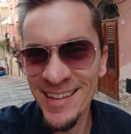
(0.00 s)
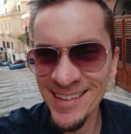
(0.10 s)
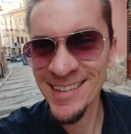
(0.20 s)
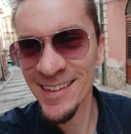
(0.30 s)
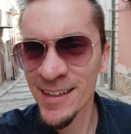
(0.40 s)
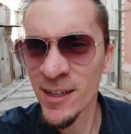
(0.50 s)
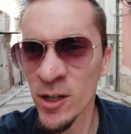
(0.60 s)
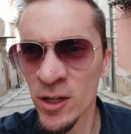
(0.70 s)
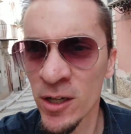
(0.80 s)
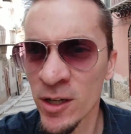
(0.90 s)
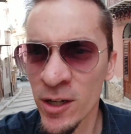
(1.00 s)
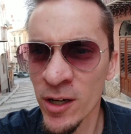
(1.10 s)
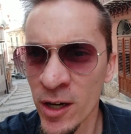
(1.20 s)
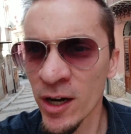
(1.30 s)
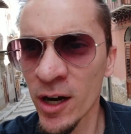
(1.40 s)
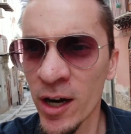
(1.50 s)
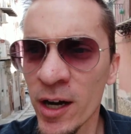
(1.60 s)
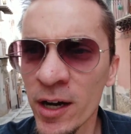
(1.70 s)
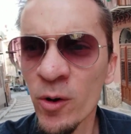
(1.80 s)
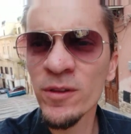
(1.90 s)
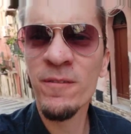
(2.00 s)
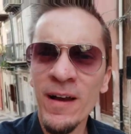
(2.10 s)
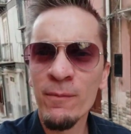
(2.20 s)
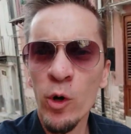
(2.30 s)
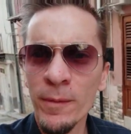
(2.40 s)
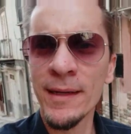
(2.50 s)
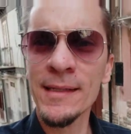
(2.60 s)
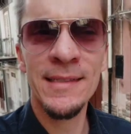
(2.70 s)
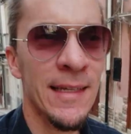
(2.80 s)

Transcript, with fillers: previous videos. I even saw some children